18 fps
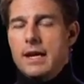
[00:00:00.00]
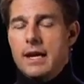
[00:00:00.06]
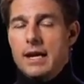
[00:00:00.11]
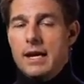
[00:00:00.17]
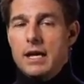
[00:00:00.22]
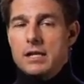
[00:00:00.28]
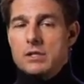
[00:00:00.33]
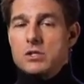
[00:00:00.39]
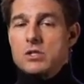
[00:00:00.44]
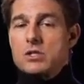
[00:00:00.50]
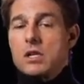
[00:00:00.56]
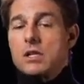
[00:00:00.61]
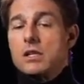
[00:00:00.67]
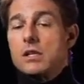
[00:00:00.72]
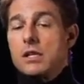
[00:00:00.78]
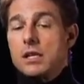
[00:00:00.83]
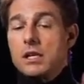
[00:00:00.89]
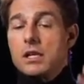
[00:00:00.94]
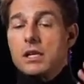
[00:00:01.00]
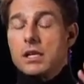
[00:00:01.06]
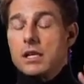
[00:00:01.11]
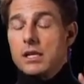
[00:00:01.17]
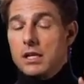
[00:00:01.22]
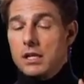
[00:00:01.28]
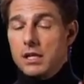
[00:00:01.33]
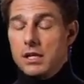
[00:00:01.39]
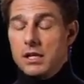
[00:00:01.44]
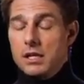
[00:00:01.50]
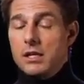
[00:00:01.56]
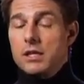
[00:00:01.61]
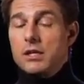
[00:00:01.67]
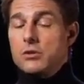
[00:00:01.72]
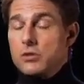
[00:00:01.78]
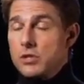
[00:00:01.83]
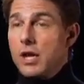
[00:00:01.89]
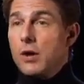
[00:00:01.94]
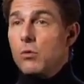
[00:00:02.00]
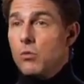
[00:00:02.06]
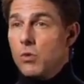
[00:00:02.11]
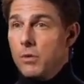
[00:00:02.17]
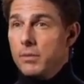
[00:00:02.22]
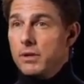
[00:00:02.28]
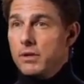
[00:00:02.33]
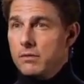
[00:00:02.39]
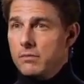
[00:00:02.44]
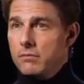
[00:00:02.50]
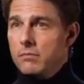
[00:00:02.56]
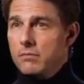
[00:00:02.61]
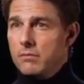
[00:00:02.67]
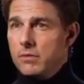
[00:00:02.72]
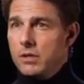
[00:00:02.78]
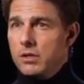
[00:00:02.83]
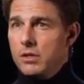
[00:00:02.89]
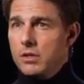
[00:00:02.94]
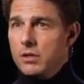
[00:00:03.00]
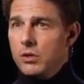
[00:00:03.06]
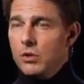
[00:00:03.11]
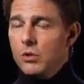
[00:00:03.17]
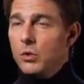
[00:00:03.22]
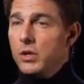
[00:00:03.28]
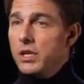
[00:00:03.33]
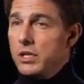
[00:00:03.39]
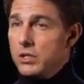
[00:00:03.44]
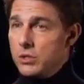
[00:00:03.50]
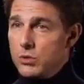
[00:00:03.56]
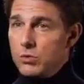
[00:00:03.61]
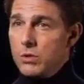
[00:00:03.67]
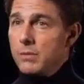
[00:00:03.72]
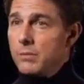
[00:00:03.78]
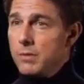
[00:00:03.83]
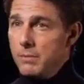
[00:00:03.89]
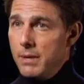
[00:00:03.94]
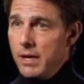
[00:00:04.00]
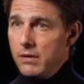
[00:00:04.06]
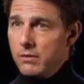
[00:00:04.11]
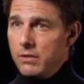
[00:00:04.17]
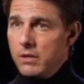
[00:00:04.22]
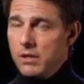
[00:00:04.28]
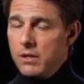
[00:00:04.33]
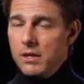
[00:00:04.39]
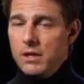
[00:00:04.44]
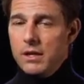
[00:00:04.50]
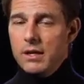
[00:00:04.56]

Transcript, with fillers: And suddenly there's that woman who he has dreamed about.